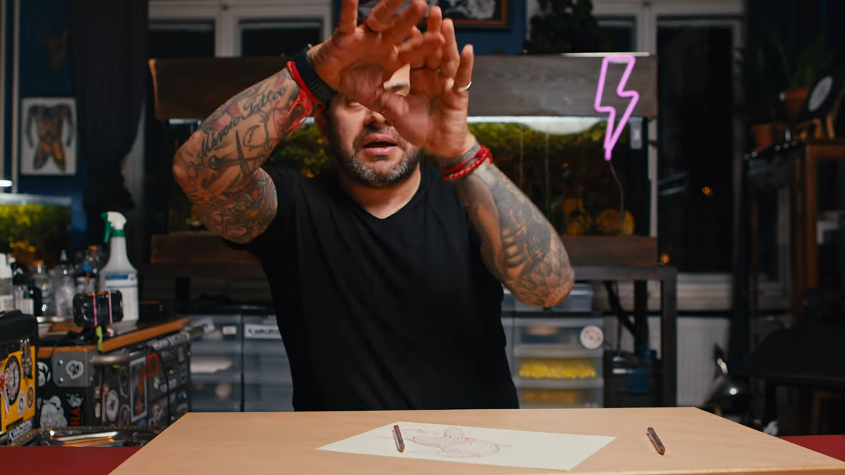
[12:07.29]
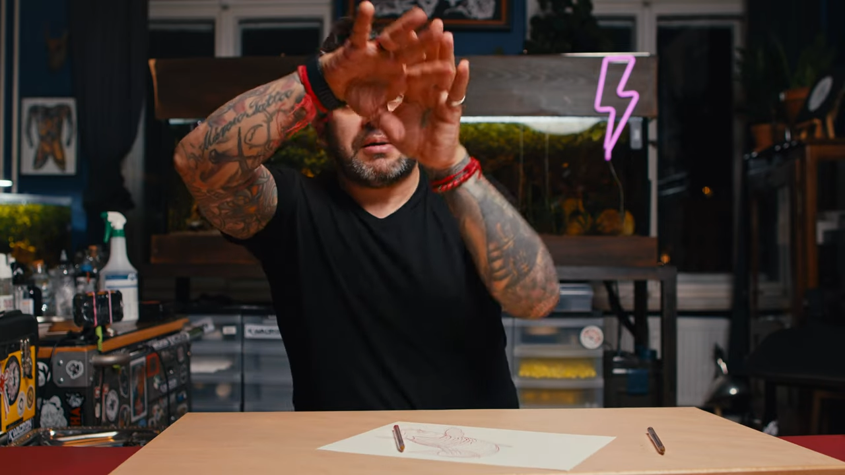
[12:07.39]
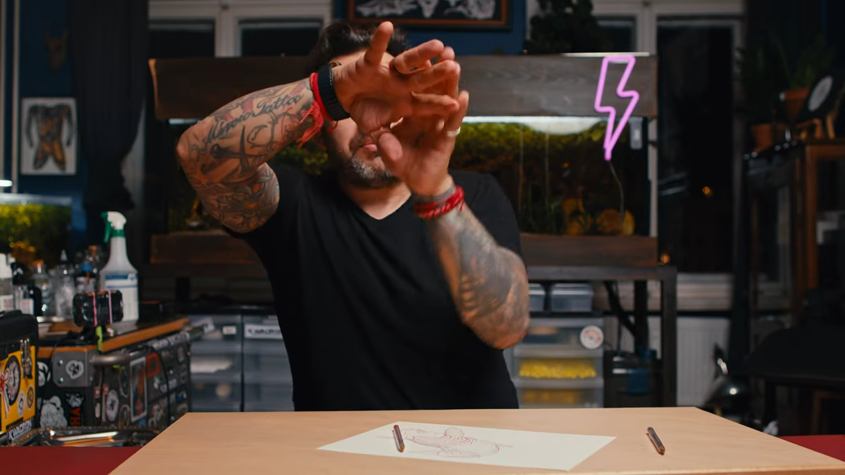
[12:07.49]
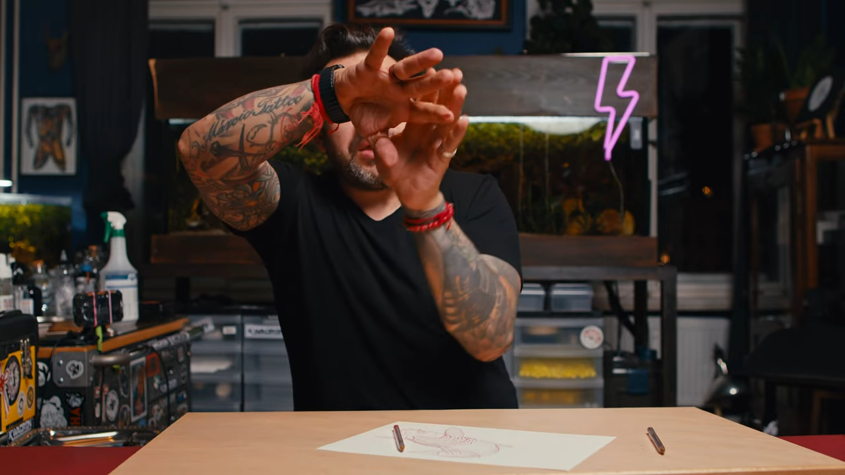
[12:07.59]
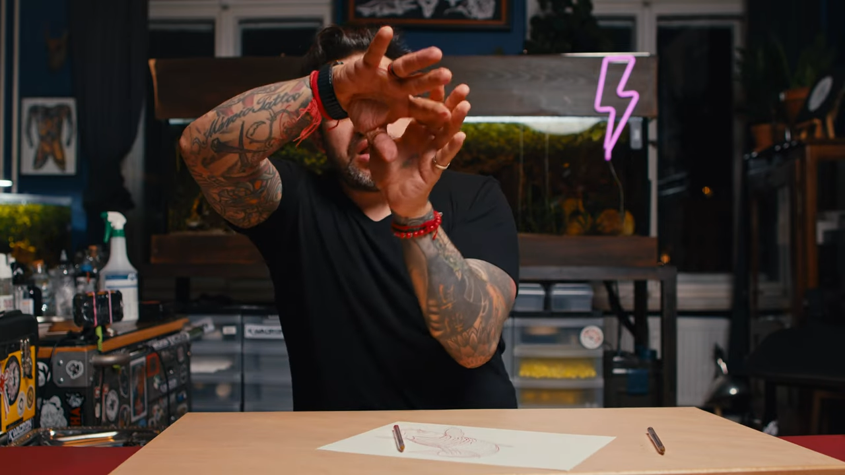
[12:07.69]
a,
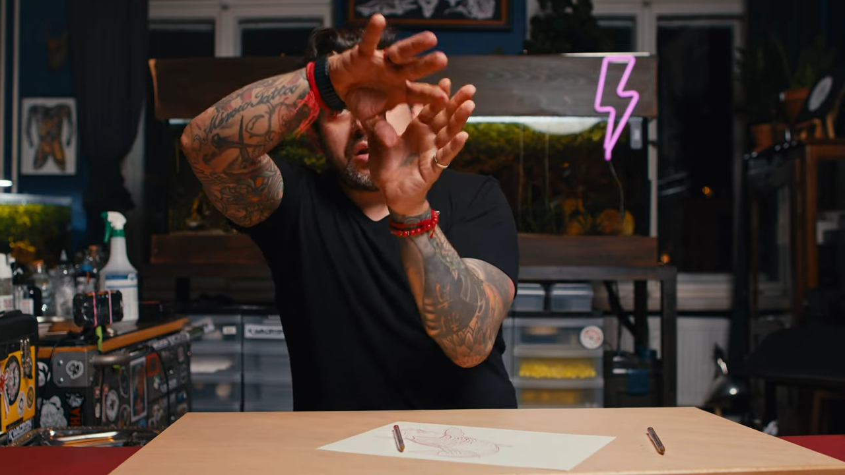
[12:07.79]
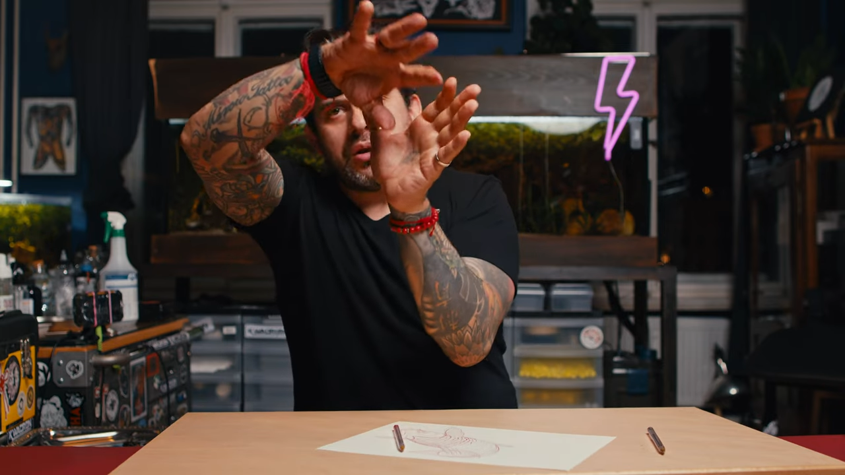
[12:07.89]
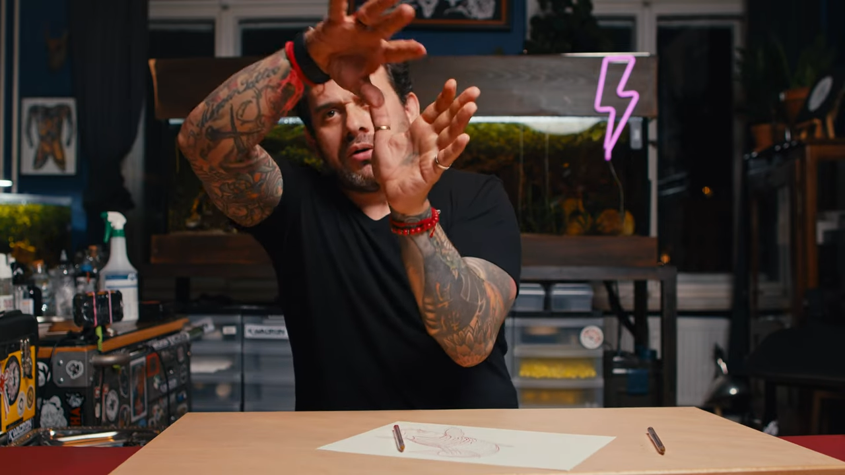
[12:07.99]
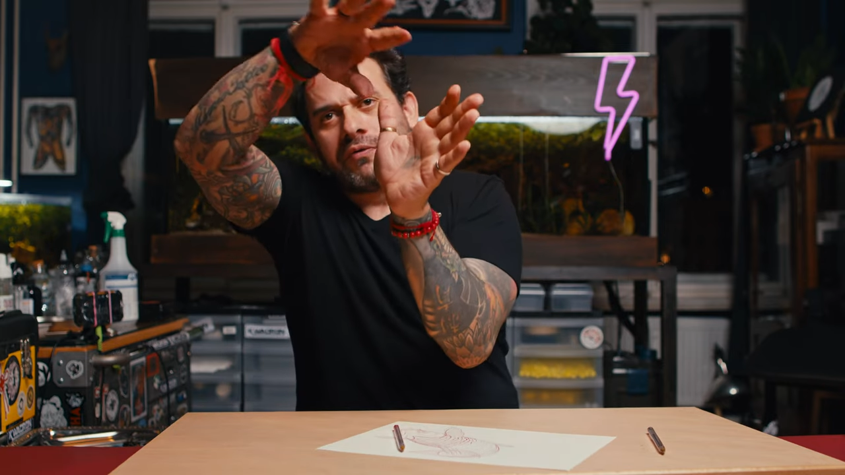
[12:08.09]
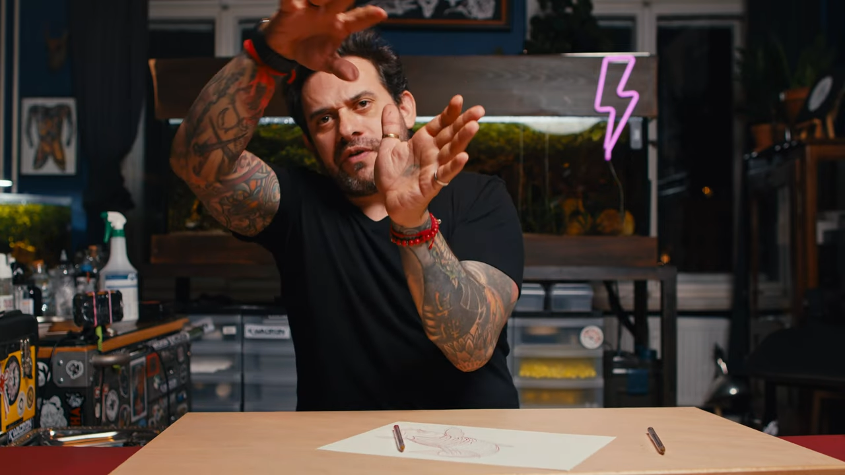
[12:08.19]
big
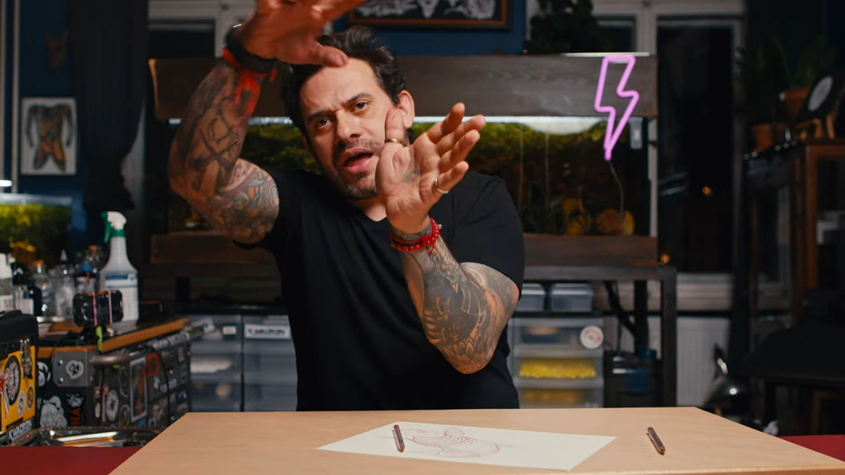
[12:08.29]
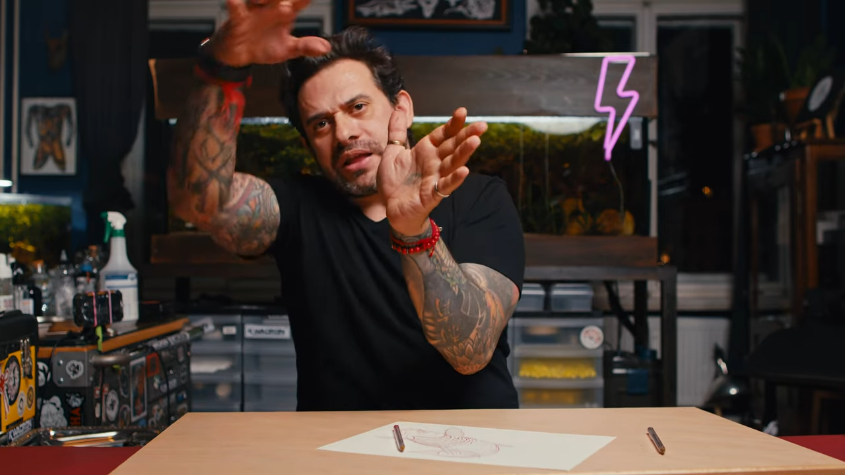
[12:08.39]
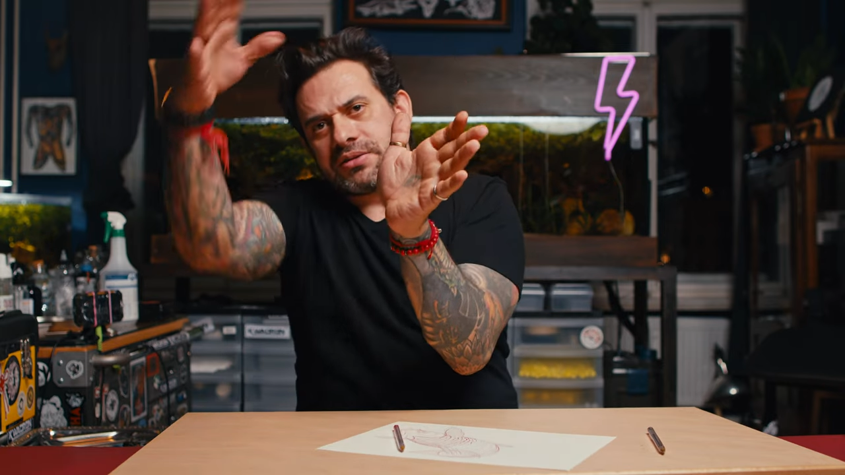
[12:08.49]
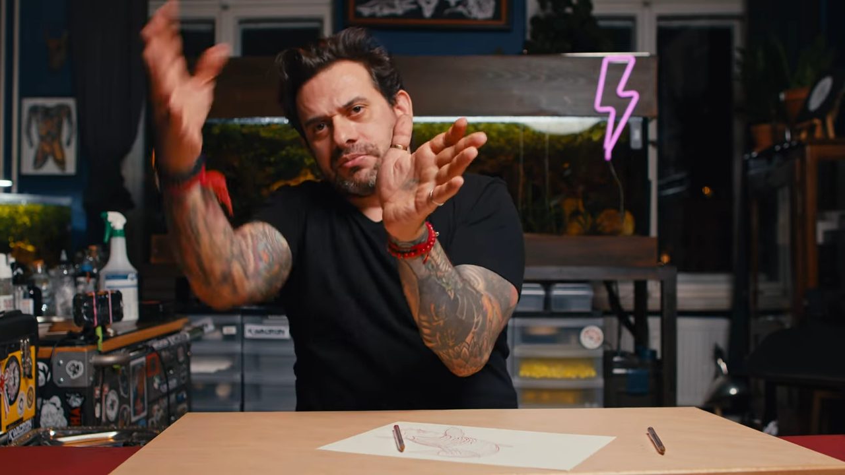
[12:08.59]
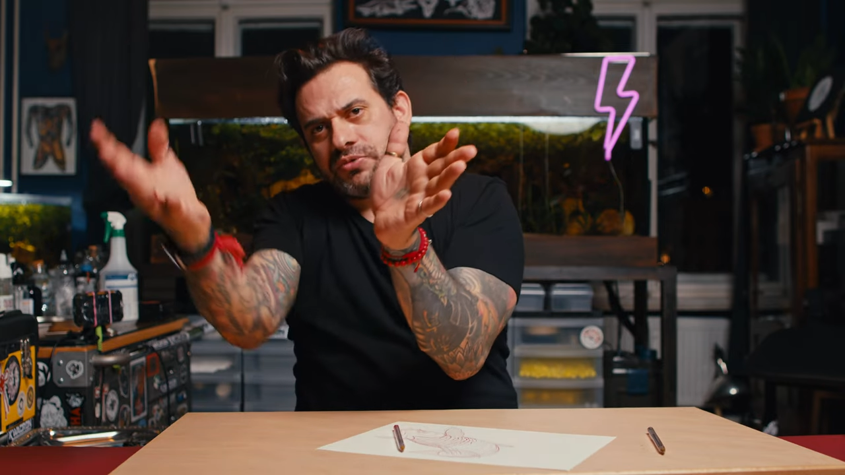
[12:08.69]
long
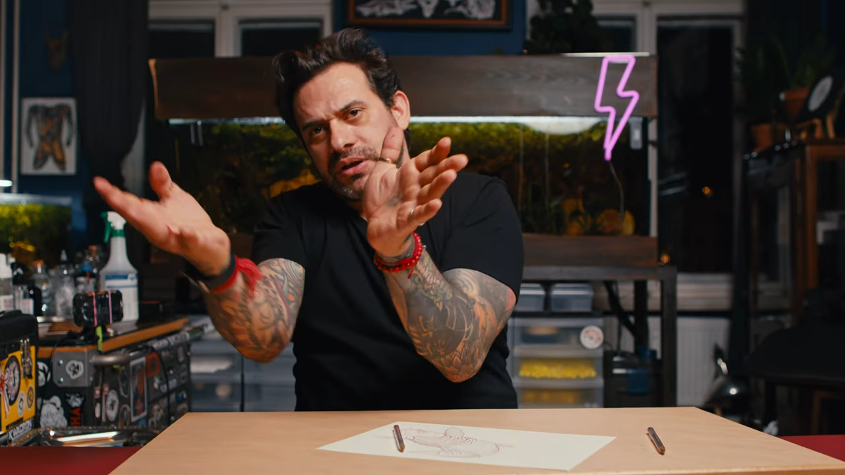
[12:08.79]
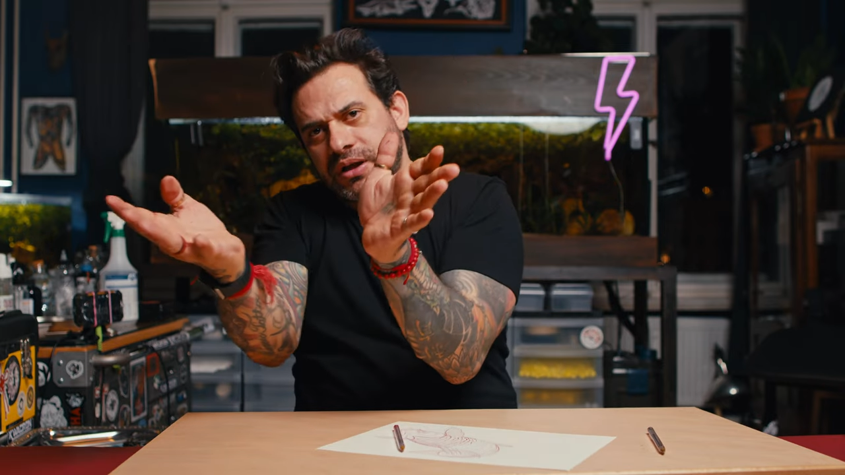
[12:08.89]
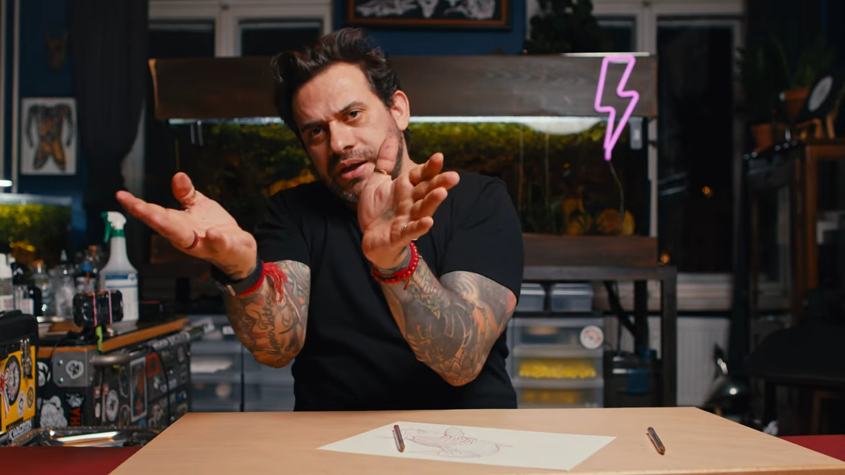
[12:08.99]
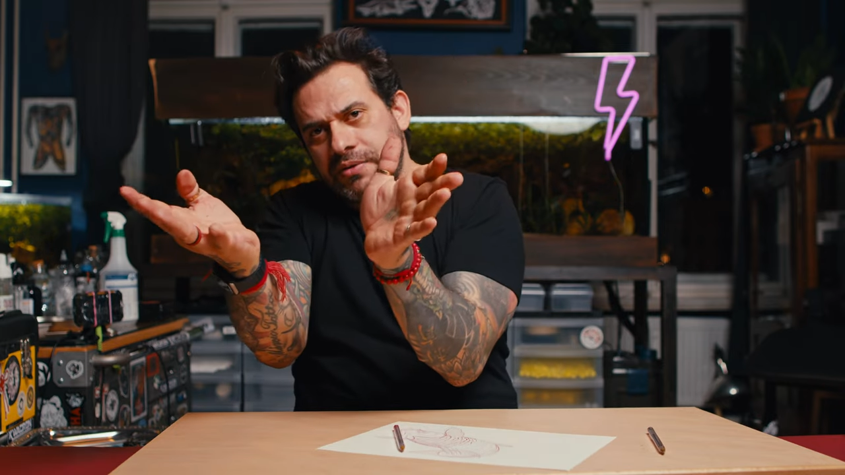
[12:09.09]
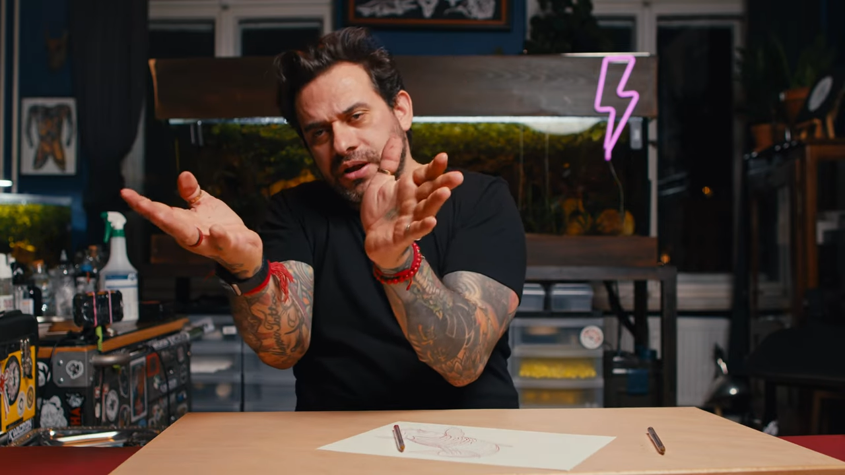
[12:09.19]
flat
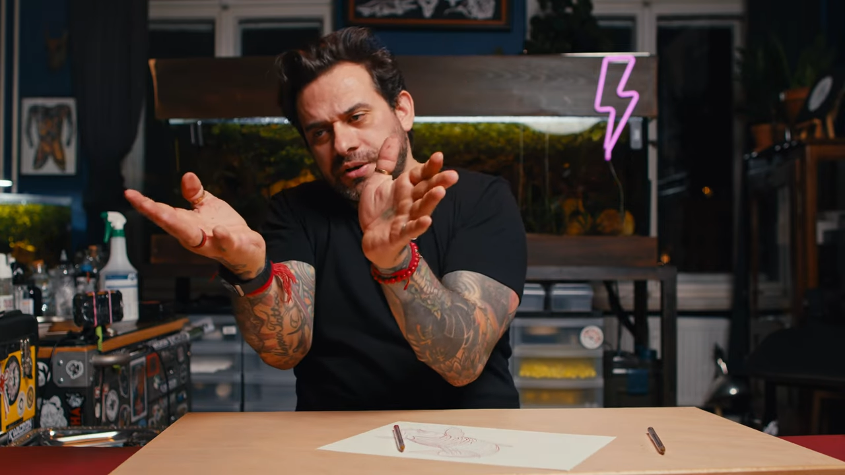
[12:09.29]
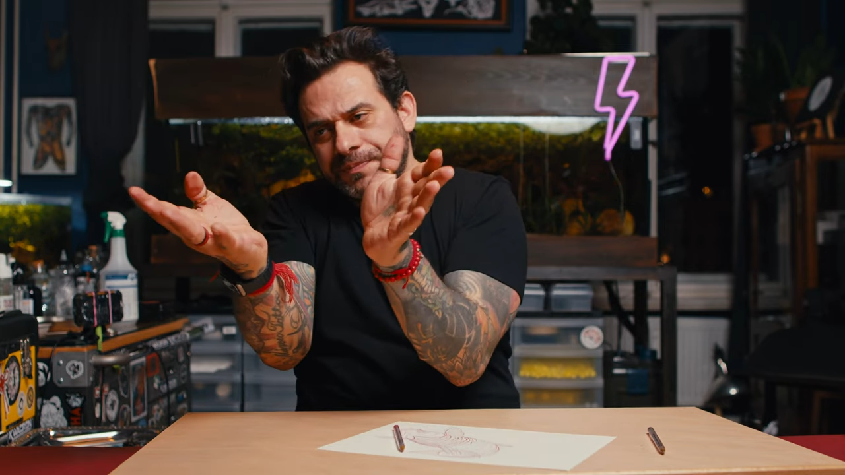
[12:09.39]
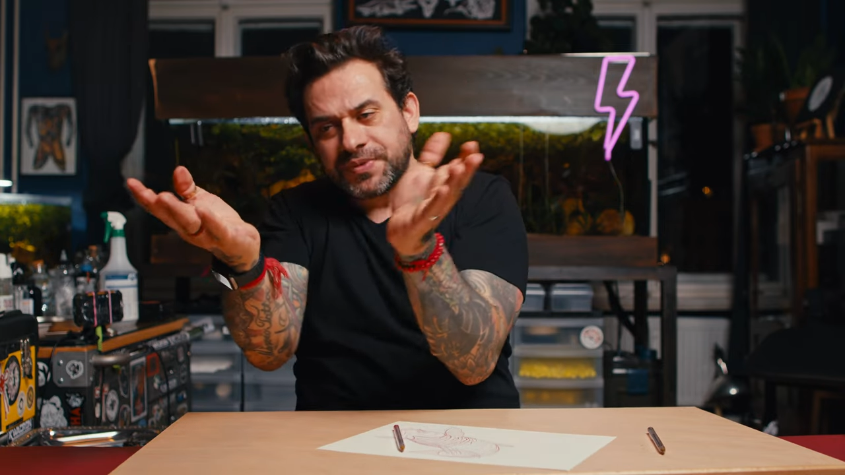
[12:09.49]
area